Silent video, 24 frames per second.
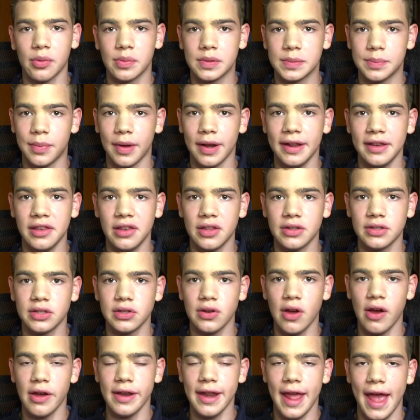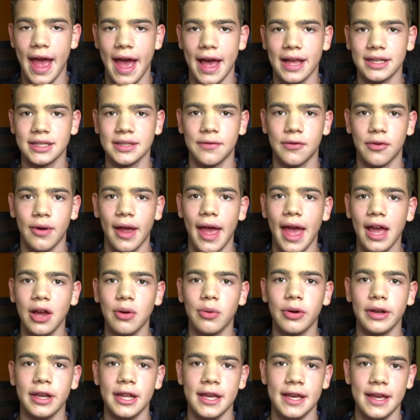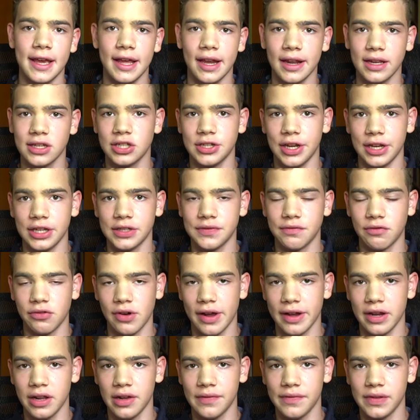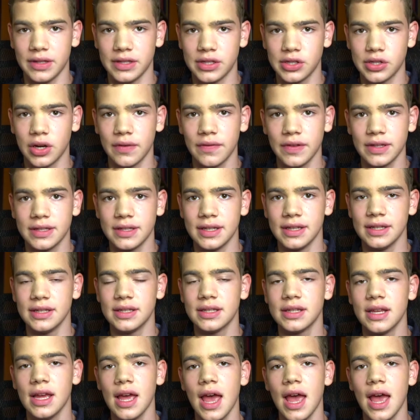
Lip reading: but it does not ask for equity in exchange for any of its services